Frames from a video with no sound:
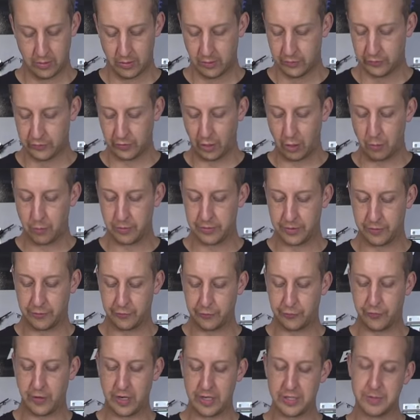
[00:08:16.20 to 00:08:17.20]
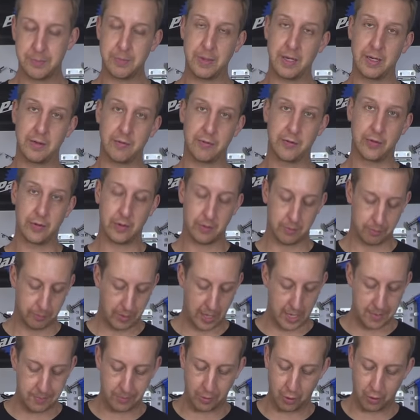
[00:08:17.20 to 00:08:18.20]
So with a fresh bit of
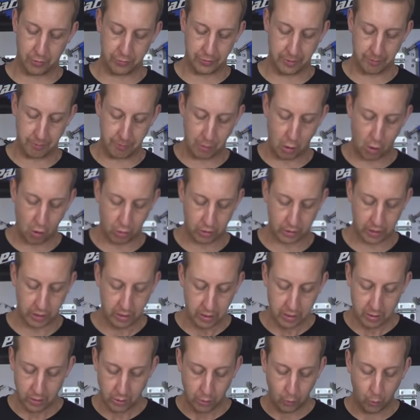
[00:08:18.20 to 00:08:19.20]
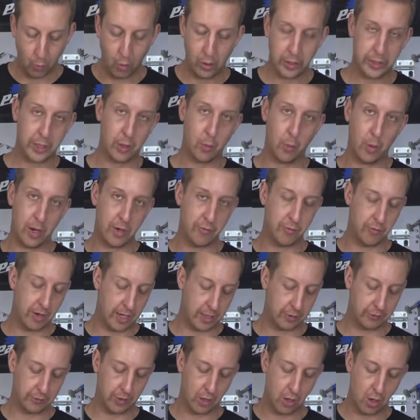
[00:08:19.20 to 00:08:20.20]
paper on the block, work your way
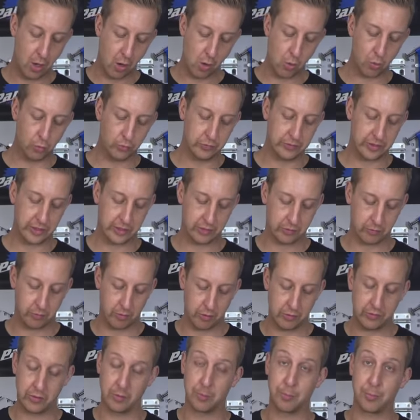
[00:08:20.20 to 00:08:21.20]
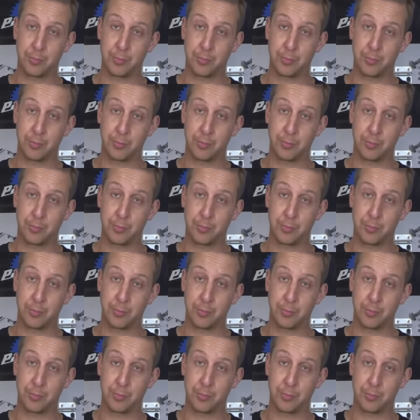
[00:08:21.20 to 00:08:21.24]
around the whole disc rotor